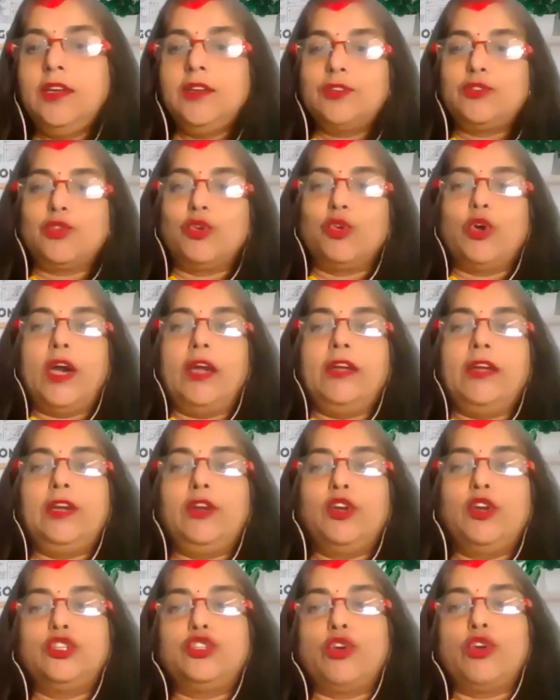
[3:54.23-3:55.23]
So I'll
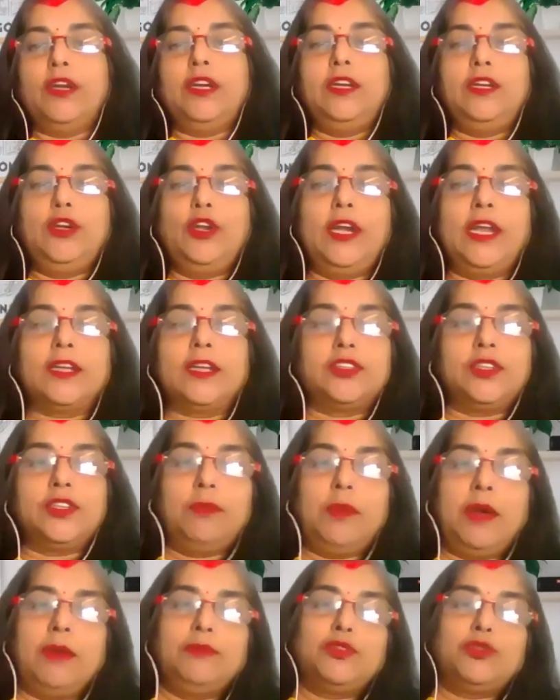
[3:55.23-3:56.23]
not join in your lecture,
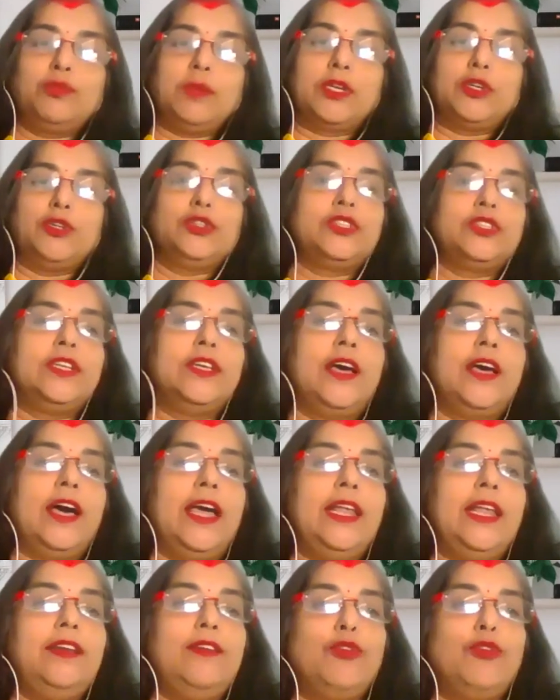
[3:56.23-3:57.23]
ma'am, because
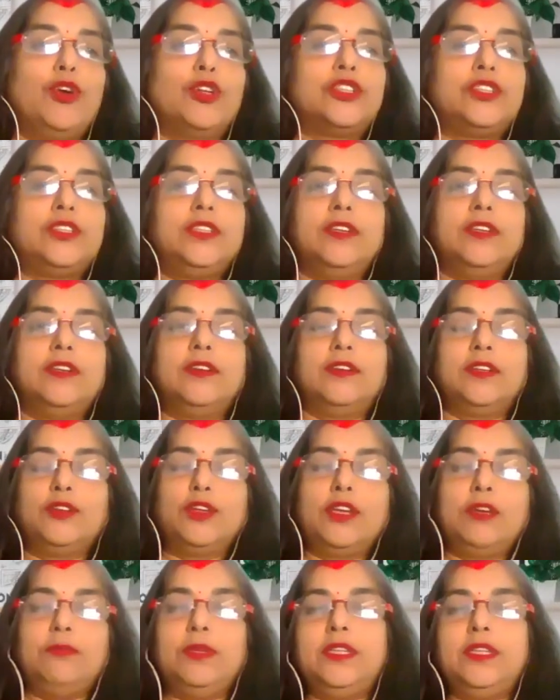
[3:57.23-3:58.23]
I'll watch you
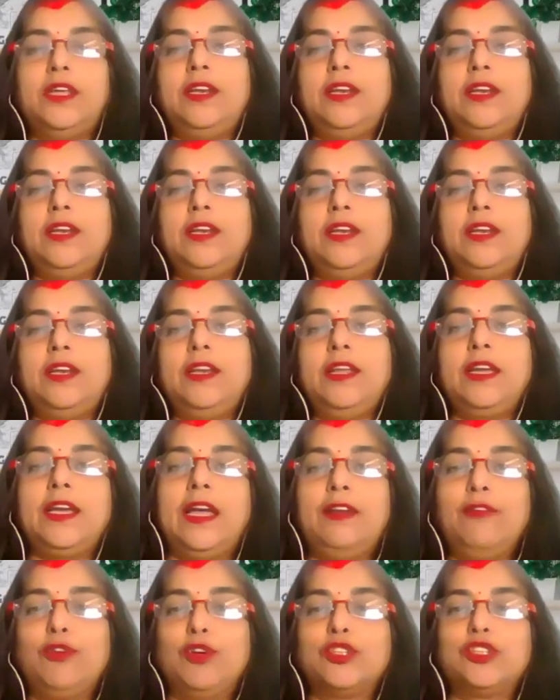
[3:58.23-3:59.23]
give me the link,
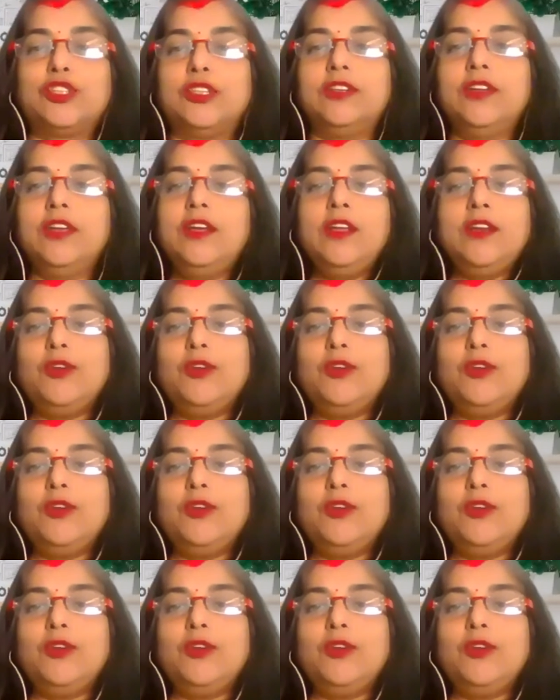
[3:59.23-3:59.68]
I'll watch it.